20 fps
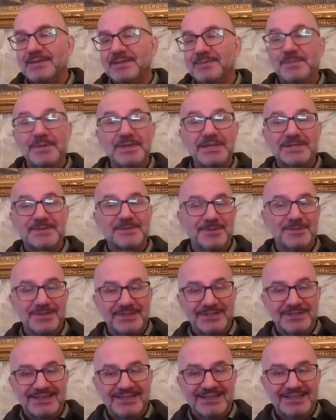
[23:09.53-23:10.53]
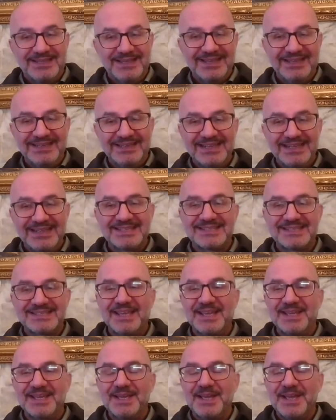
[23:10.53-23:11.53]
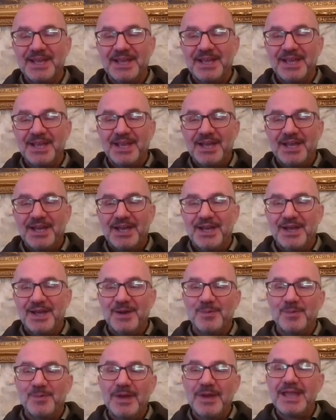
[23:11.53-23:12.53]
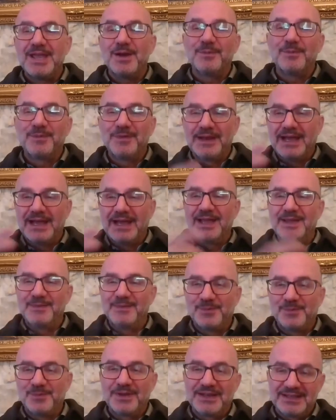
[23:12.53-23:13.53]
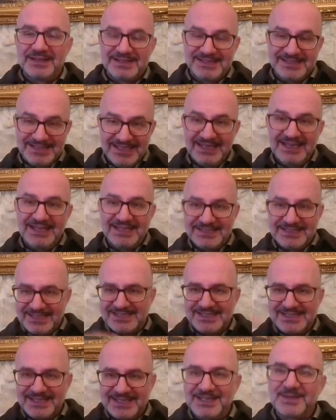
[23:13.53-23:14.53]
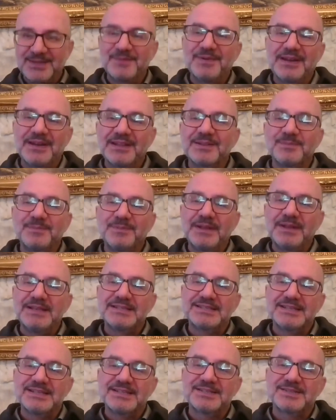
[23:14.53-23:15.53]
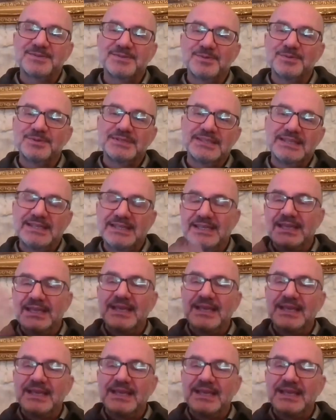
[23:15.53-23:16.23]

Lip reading: peaceful, let's say, way of life where it still exists in different places to the